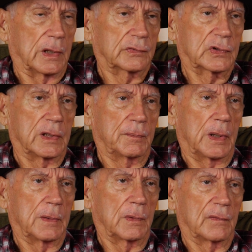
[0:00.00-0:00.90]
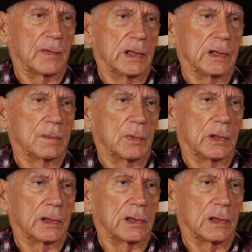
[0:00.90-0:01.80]
I've seen people of Indian
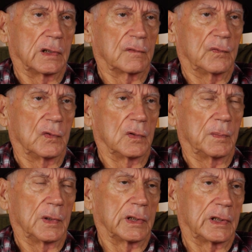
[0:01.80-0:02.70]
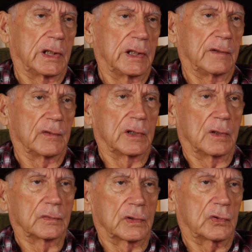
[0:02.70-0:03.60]
blood that looked full of blood, didn't even
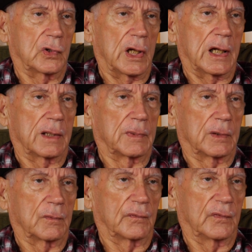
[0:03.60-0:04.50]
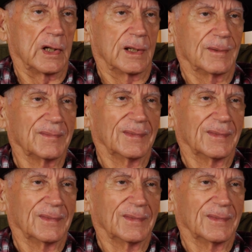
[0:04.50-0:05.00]
know the tribe they were from.